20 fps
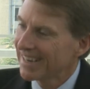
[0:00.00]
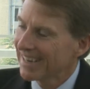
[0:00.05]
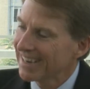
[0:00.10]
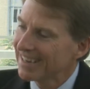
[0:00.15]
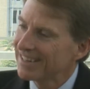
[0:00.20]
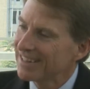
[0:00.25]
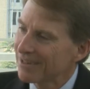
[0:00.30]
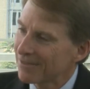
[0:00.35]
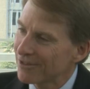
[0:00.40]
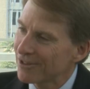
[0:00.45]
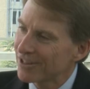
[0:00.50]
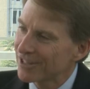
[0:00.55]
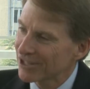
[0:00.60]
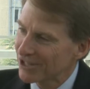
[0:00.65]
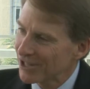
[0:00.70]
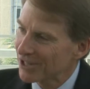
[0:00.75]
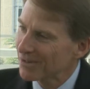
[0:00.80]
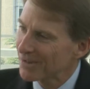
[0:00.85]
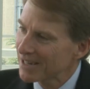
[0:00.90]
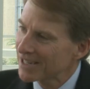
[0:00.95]
and never
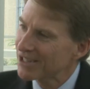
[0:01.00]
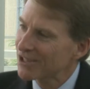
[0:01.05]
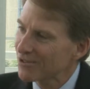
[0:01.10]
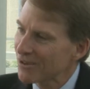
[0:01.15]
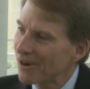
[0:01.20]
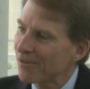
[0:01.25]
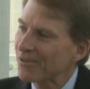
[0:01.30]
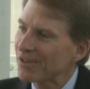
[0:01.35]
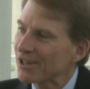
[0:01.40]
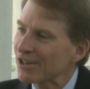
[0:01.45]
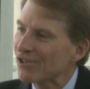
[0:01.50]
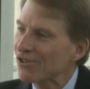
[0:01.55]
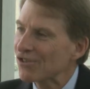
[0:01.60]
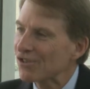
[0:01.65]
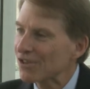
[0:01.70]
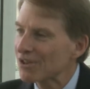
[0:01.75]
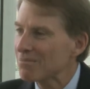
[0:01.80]
generate the revenues